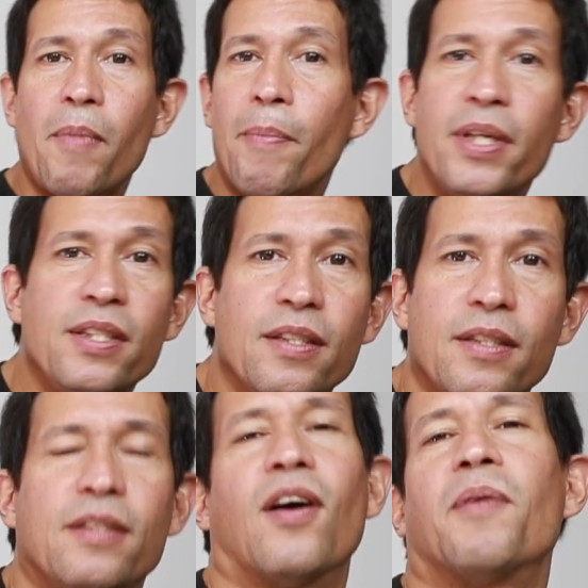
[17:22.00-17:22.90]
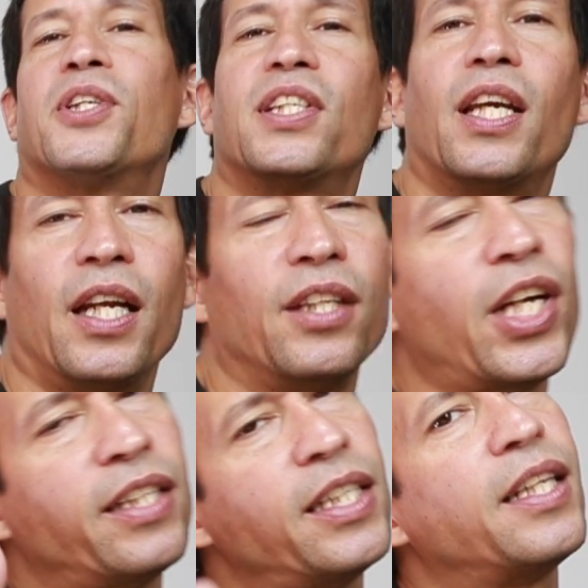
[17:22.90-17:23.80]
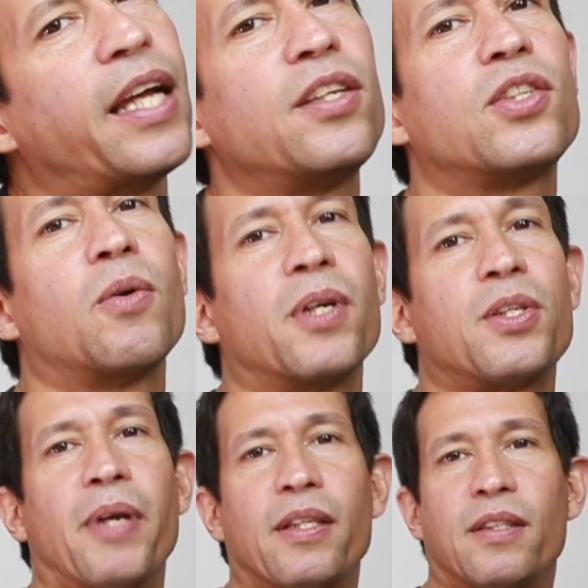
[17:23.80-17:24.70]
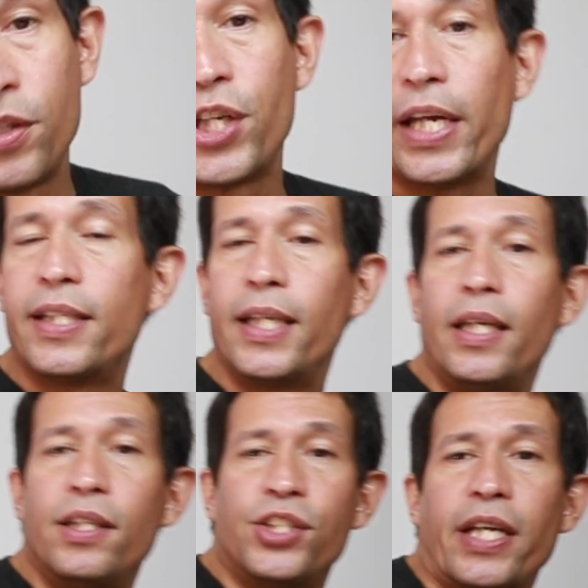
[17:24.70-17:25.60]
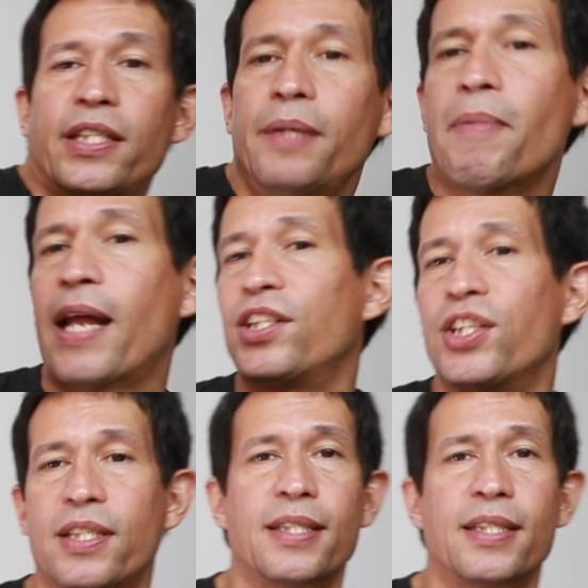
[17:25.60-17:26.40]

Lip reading: my business. No, I'm just kidding. JT, thank you so much, man. JT manages